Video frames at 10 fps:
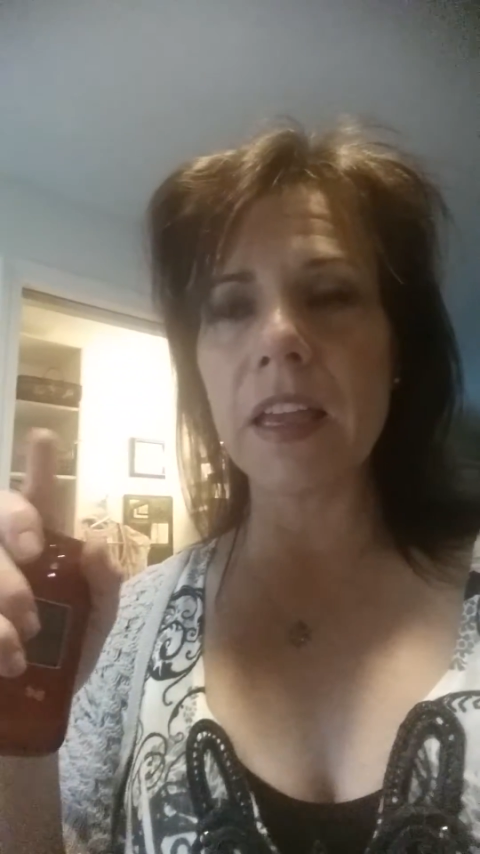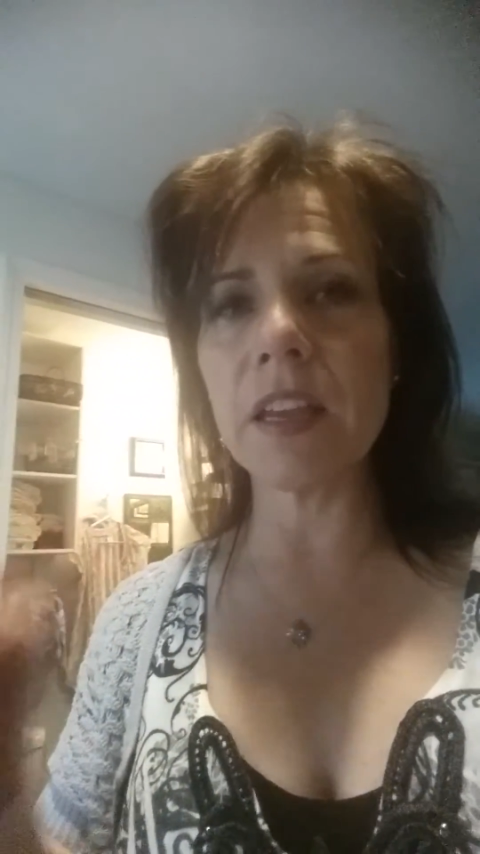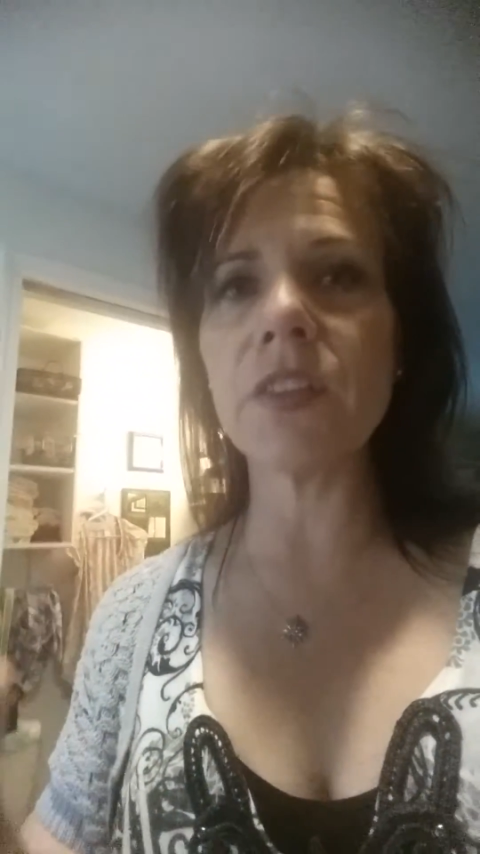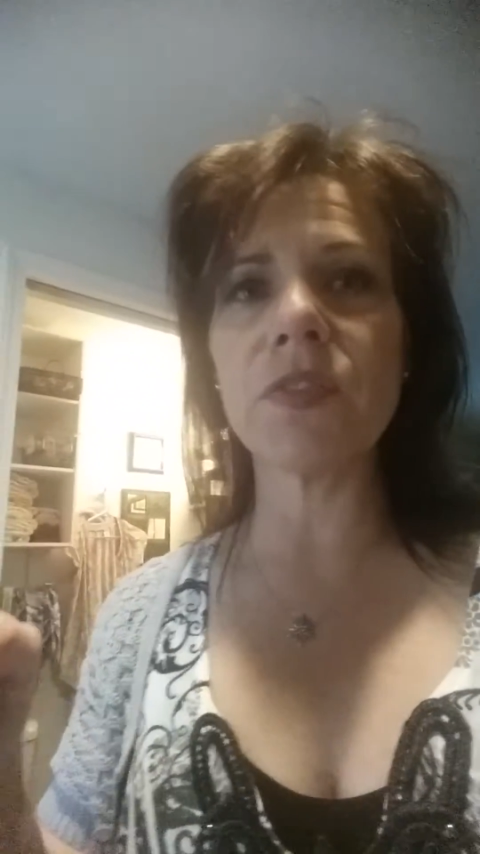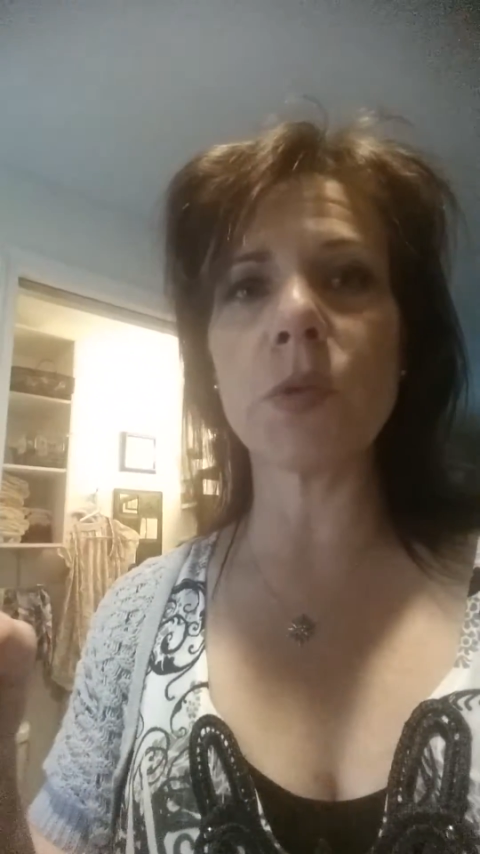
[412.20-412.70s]

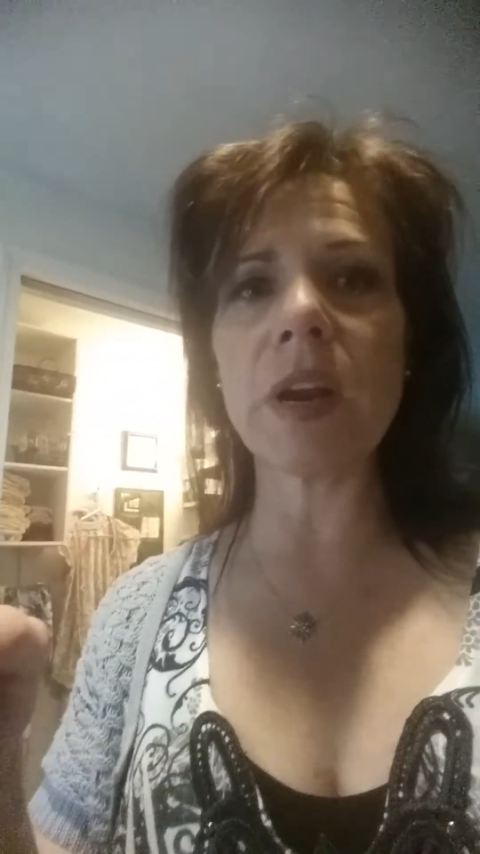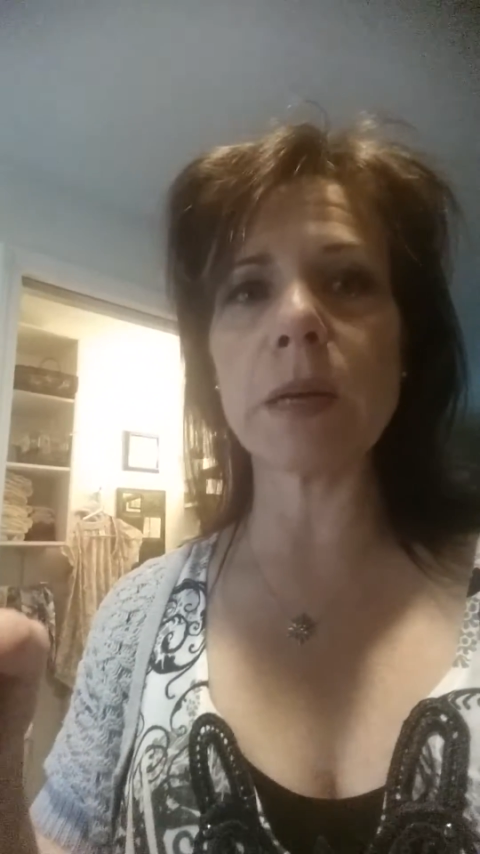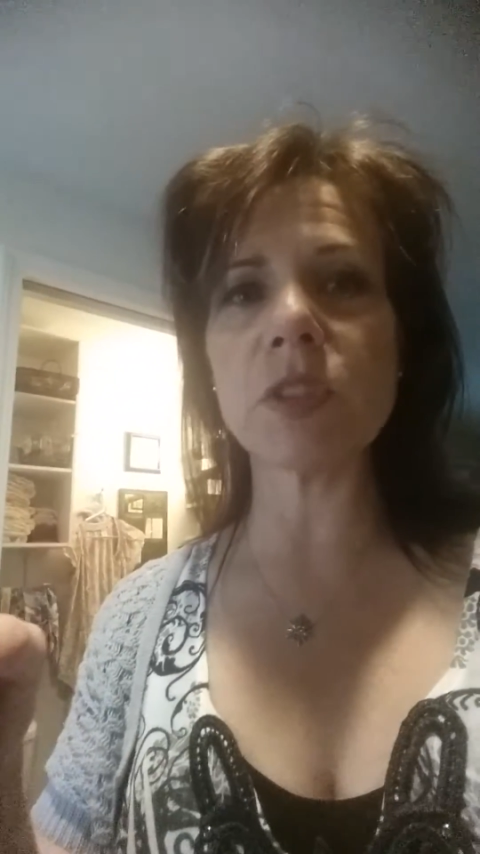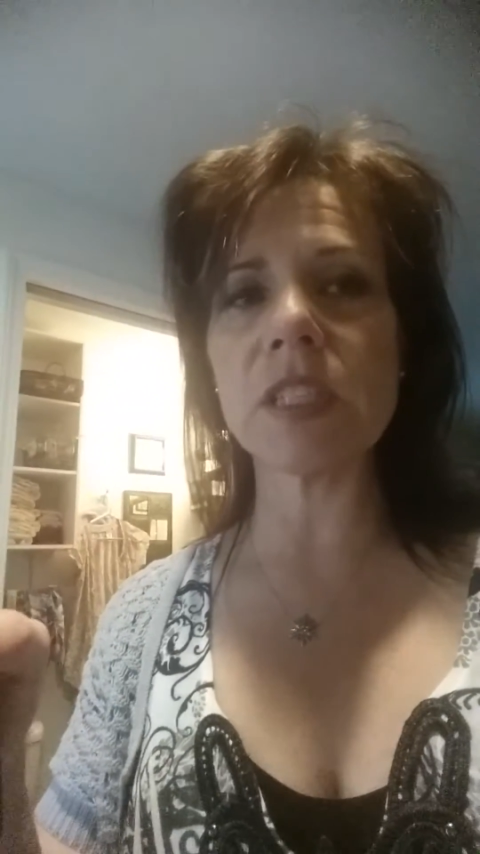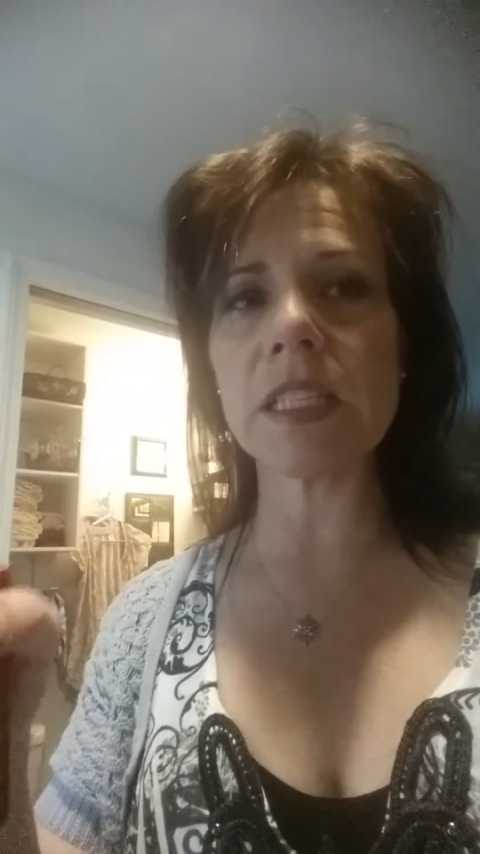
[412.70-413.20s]
If the
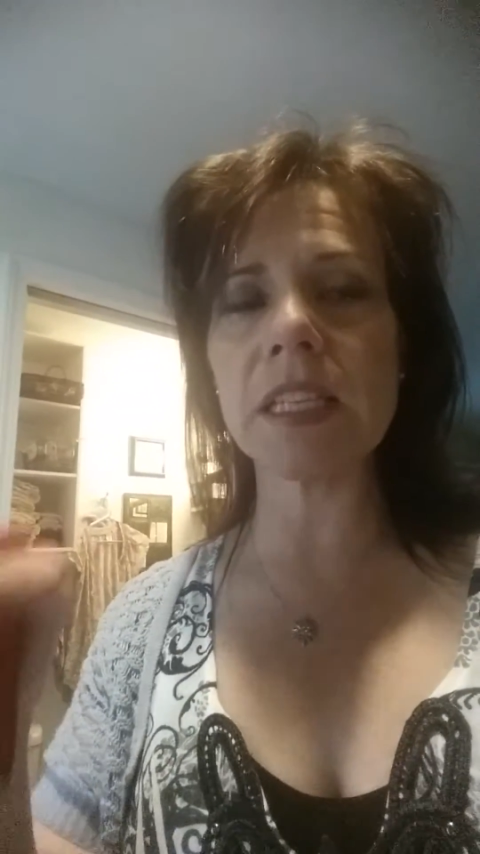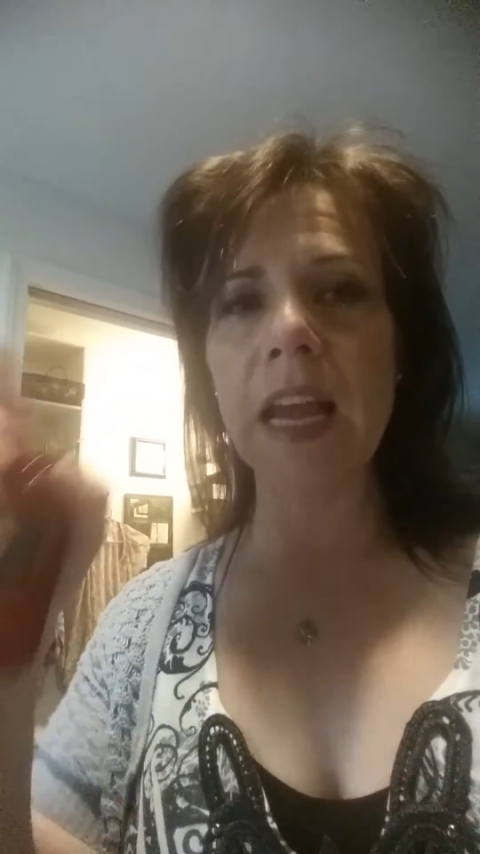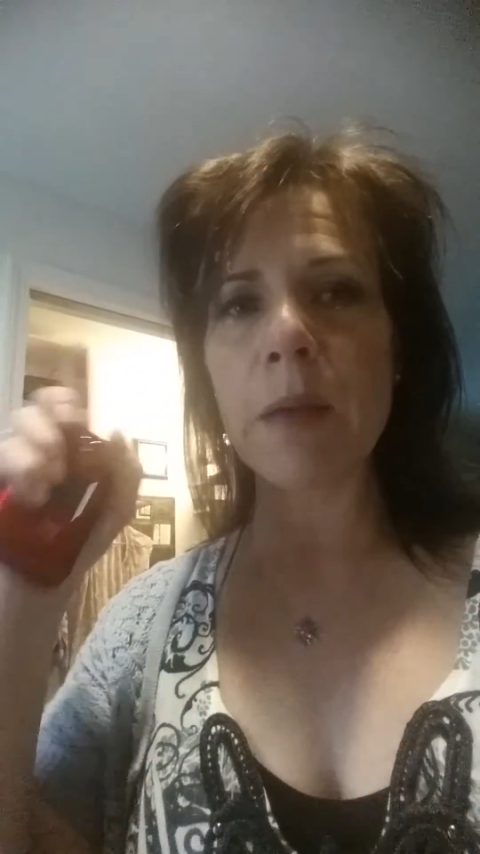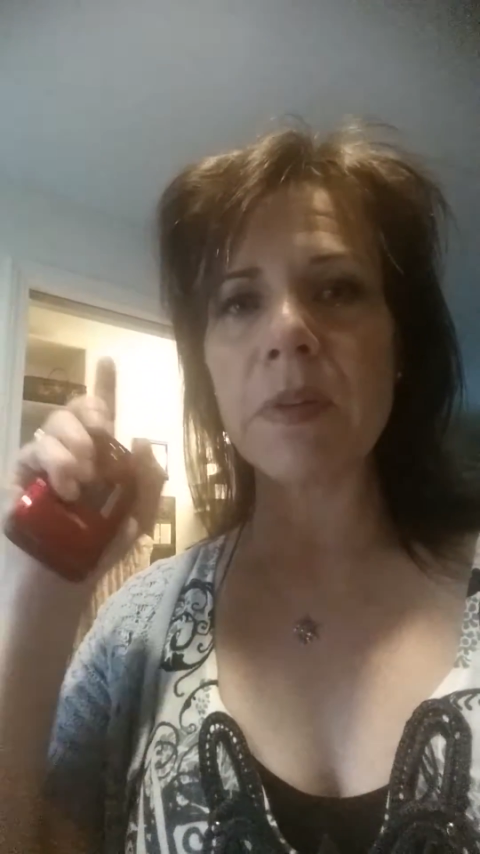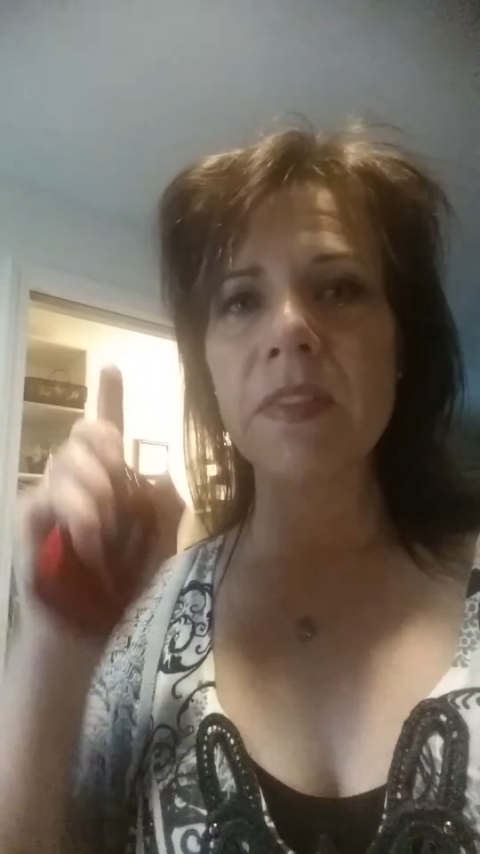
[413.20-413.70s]
rapture doesn't
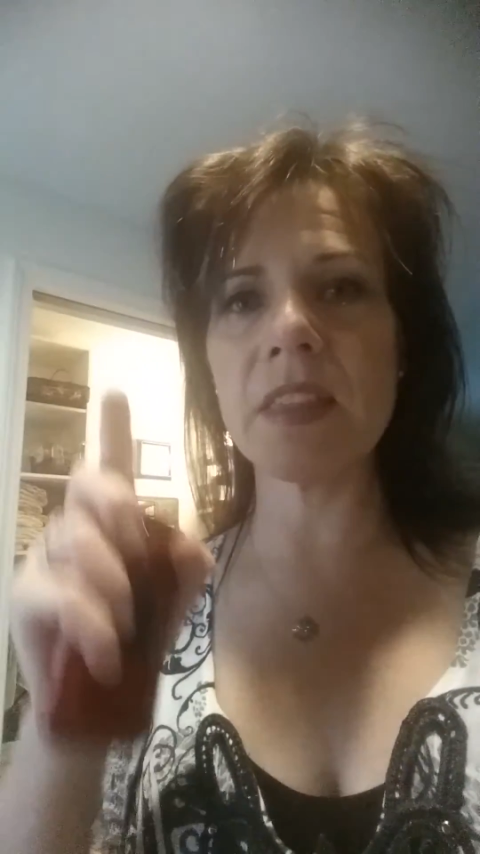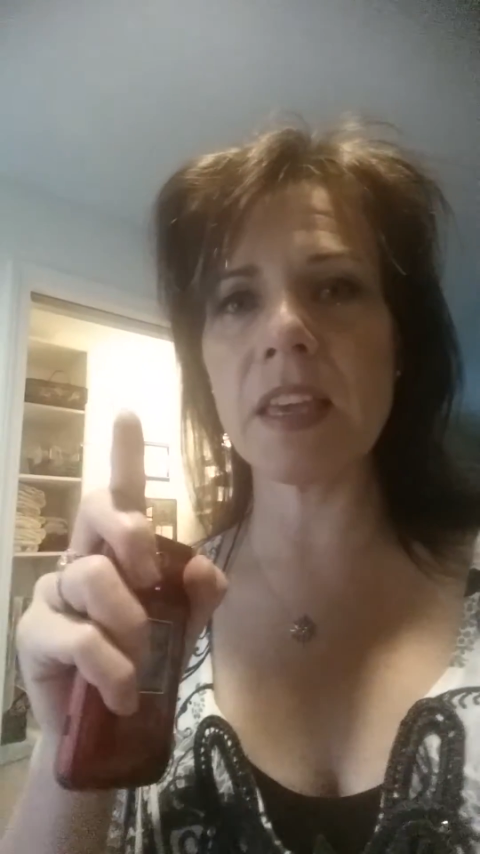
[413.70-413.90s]
happen,